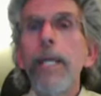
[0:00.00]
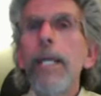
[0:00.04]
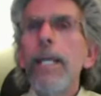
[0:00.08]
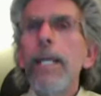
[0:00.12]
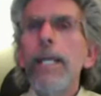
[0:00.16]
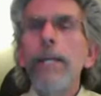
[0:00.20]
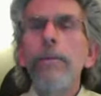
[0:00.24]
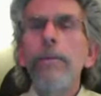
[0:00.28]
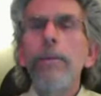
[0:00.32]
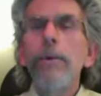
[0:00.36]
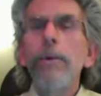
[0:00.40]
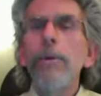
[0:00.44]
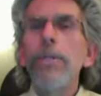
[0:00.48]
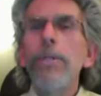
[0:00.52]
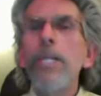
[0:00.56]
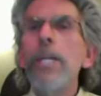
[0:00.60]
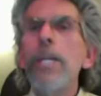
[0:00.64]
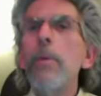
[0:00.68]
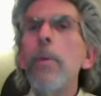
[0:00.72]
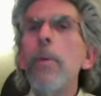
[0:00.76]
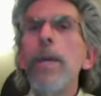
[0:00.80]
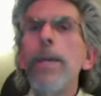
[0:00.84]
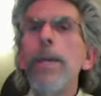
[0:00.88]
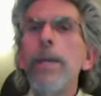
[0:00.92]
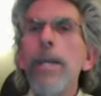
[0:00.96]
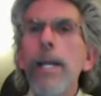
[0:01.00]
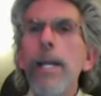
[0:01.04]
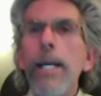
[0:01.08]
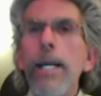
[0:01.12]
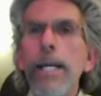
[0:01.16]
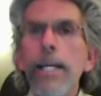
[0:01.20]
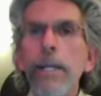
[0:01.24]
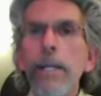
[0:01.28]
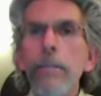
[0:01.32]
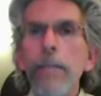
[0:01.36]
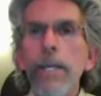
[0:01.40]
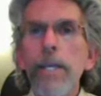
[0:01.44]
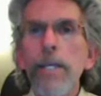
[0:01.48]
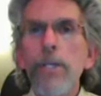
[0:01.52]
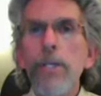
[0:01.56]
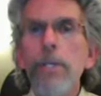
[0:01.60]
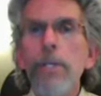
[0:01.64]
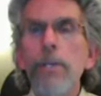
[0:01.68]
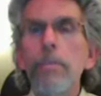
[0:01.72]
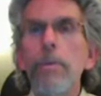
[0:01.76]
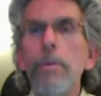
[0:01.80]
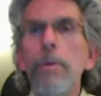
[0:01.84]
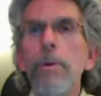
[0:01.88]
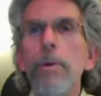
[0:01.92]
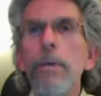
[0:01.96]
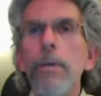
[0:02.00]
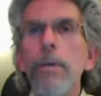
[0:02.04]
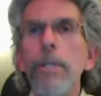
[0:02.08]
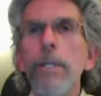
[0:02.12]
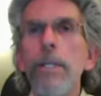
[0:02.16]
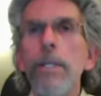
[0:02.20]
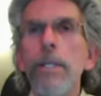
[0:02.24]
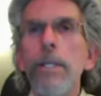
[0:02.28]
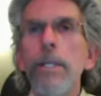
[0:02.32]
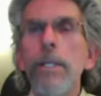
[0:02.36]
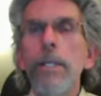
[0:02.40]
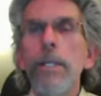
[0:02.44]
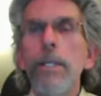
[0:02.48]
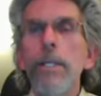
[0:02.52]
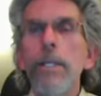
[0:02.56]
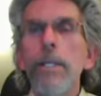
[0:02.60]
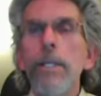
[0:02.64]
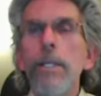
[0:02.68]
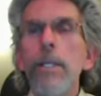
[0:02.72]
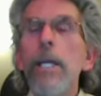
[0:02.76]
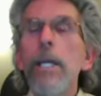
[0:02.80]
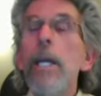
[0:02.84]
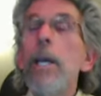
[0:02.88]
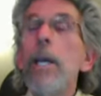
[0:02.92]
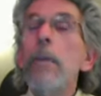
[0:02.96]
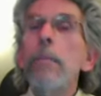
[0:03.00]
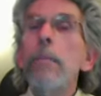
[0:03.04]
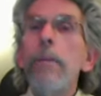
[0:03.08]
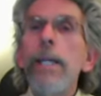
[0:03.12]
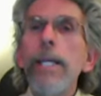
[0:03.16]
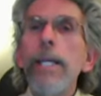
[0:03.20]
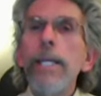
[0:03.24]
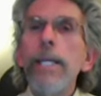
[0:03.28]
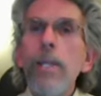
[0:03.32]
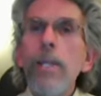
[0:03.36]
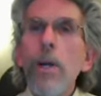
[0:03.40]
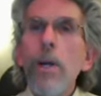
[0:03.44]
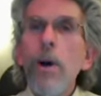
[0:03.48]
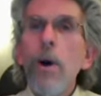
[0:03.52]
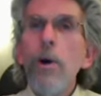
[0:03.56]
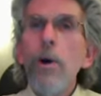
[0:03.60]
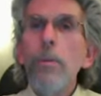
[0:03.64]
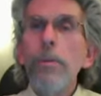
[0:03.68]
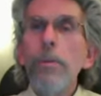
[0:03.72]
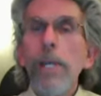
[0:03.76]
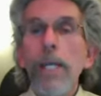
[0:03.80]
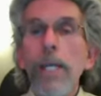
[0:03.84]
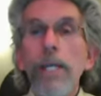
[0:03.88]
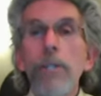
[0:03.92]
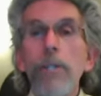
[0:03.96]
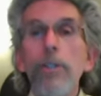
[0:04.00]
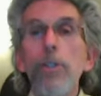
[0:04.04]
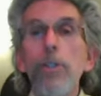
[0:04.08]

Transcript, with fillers: And if there's any way that I can be a support, please call me at